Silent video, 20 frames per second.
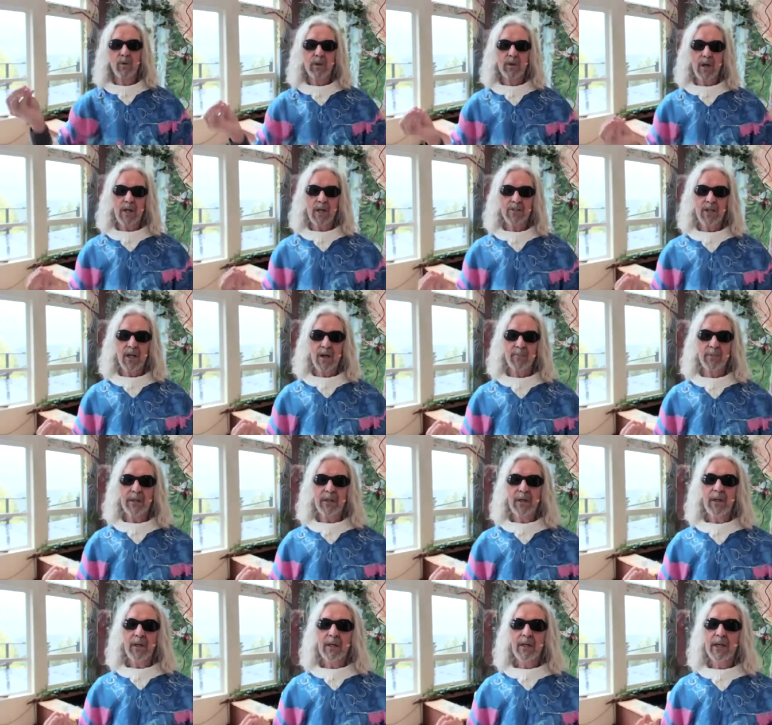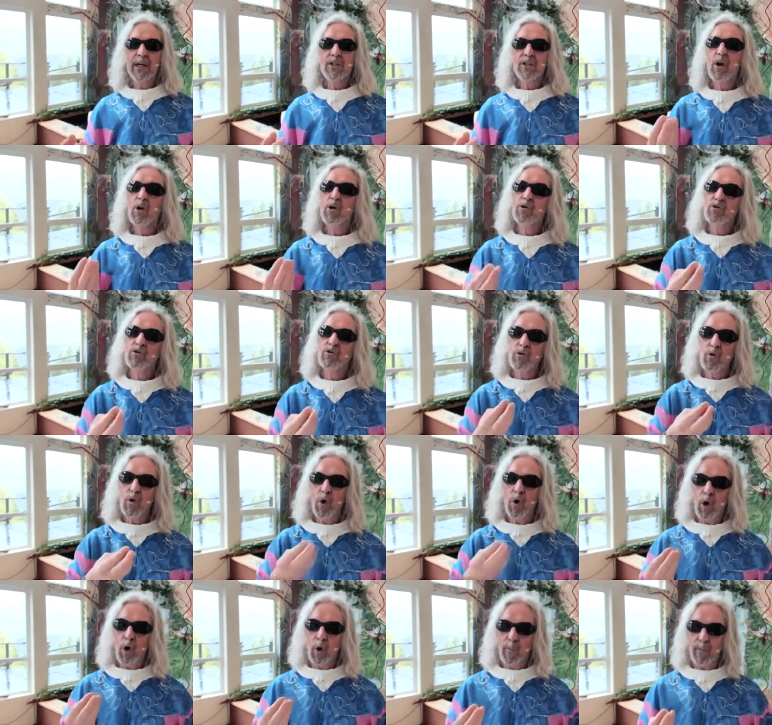concept. It's our true
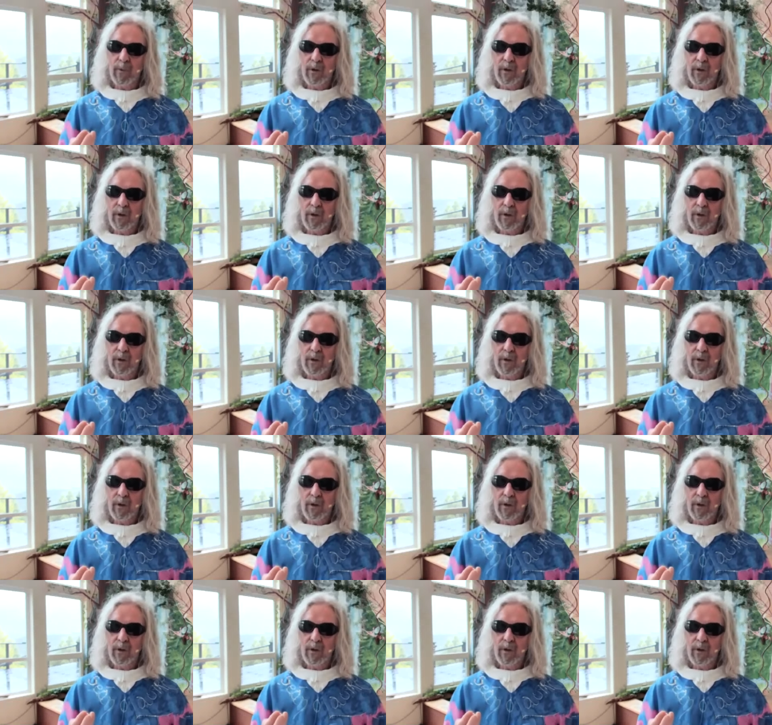home.